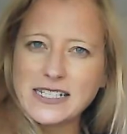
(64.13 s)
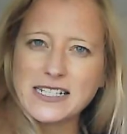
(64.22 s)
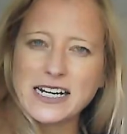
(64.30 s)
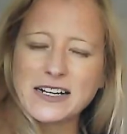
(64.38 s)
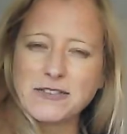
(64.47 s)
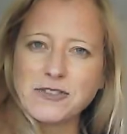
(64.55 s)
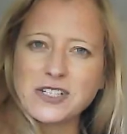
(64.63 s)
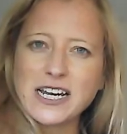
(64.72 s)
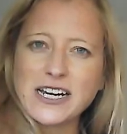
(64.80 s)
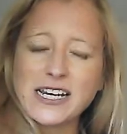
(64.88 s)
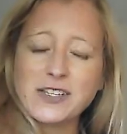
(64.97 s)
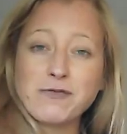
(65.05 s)
sound,
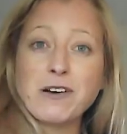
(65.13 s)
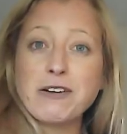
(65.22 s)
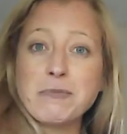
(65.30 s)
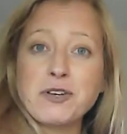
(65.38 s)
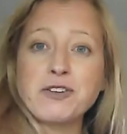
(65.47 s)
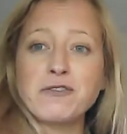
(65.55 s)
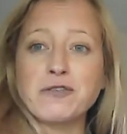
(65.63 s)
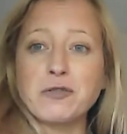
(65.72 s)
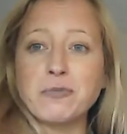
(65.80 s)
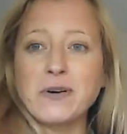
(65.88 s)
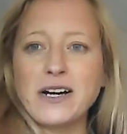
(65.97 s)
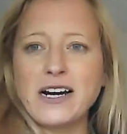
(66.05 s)
and it is very beautiful,
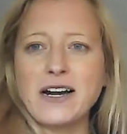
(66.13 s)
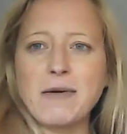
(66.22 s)
but